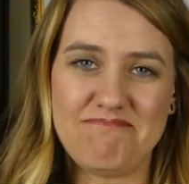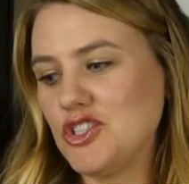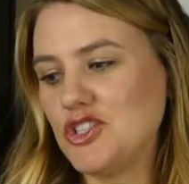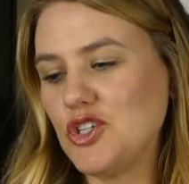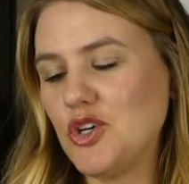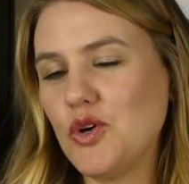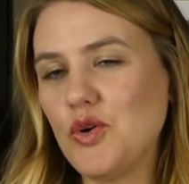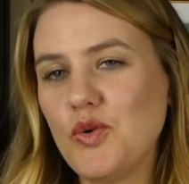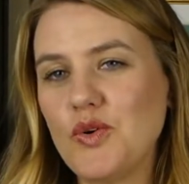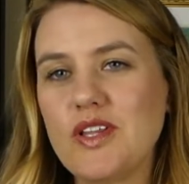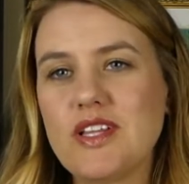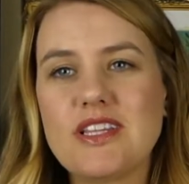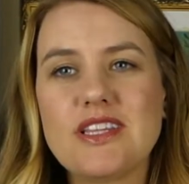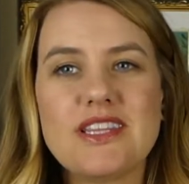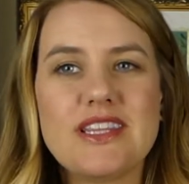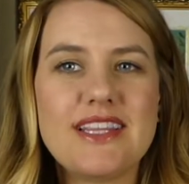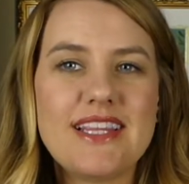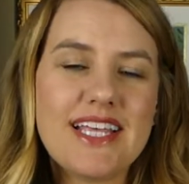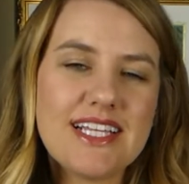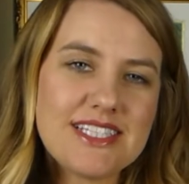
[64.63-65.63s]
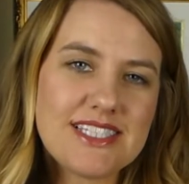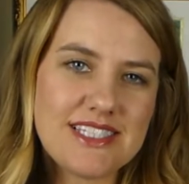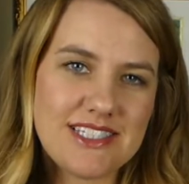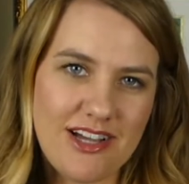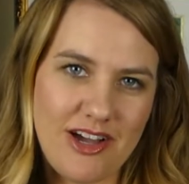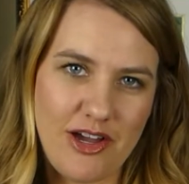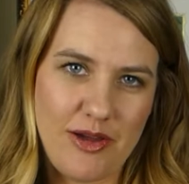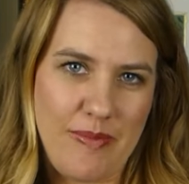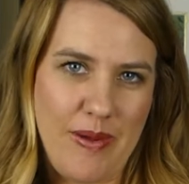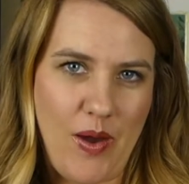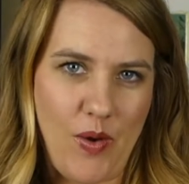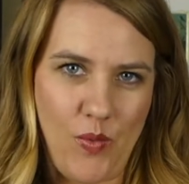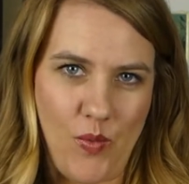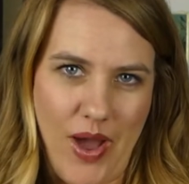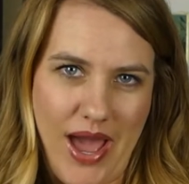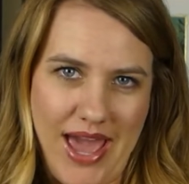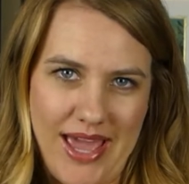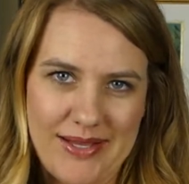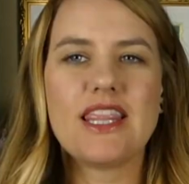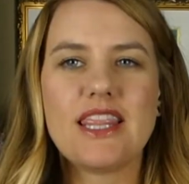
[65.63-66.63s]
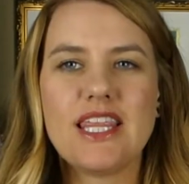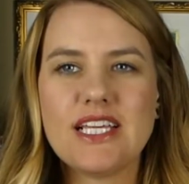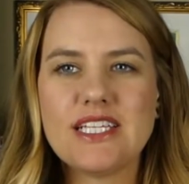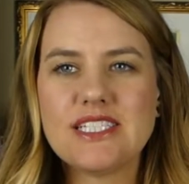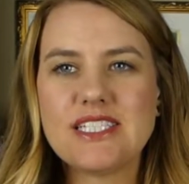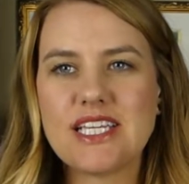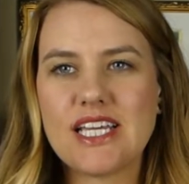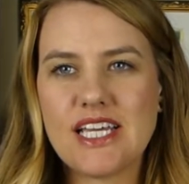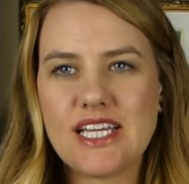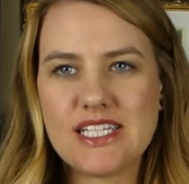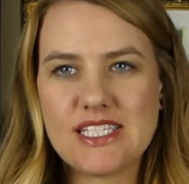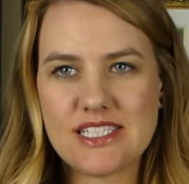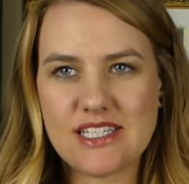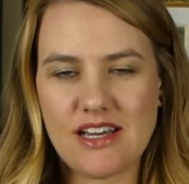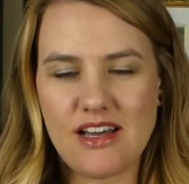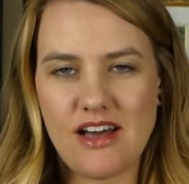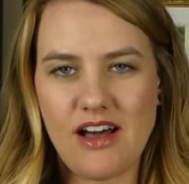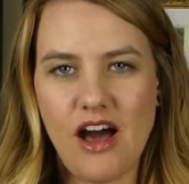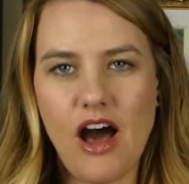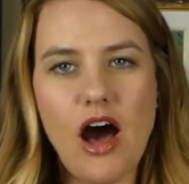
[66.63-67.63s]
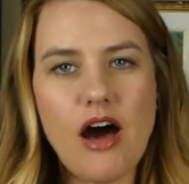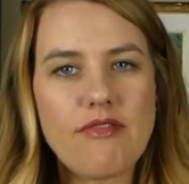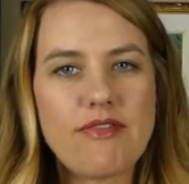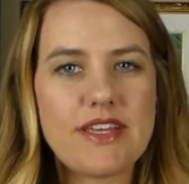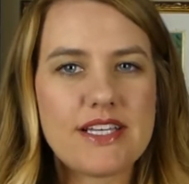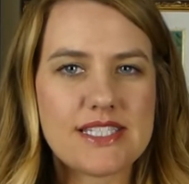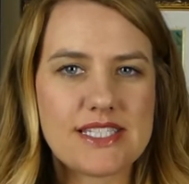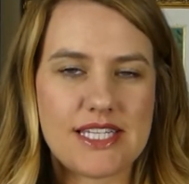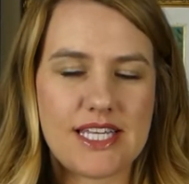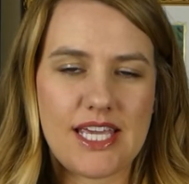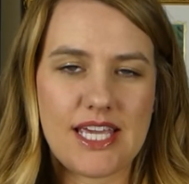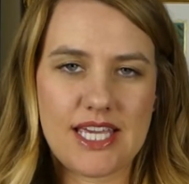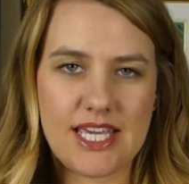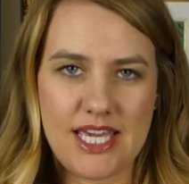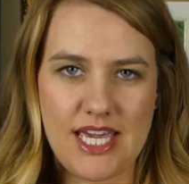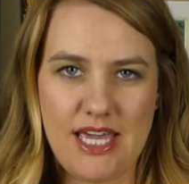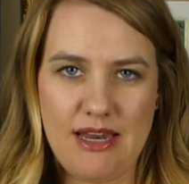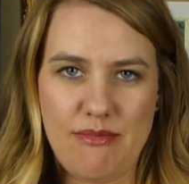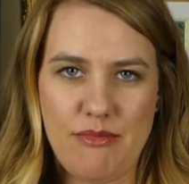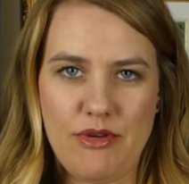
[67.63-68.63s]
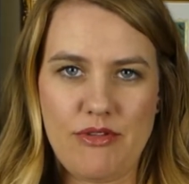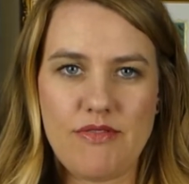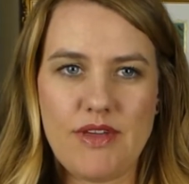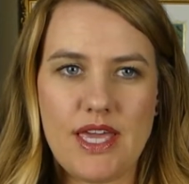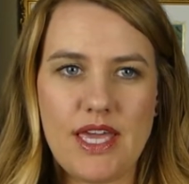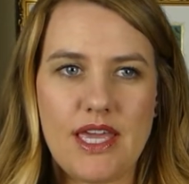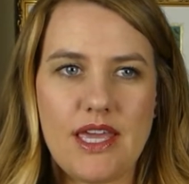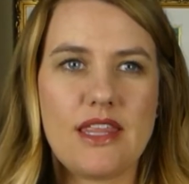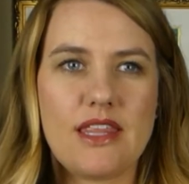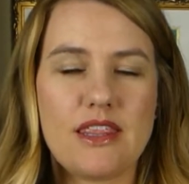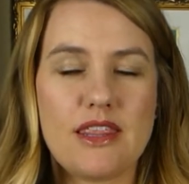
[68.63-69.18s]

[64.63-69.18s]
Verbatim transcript: So, let's talk about why. This is obviously a kid movie.